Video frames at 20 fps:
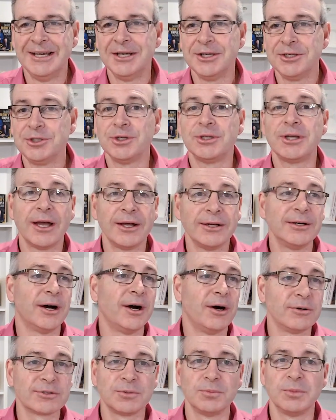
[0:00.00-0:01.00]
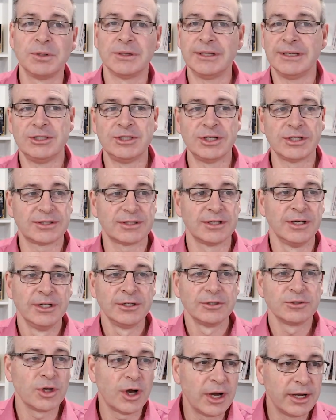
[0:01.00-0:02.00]
You're going to ultimately just
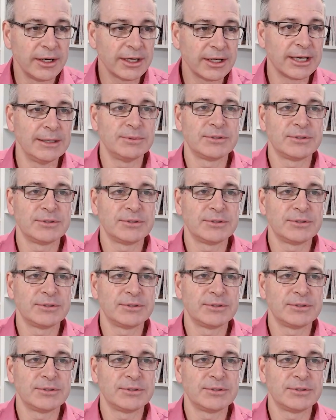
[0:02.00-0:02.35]
trying to keep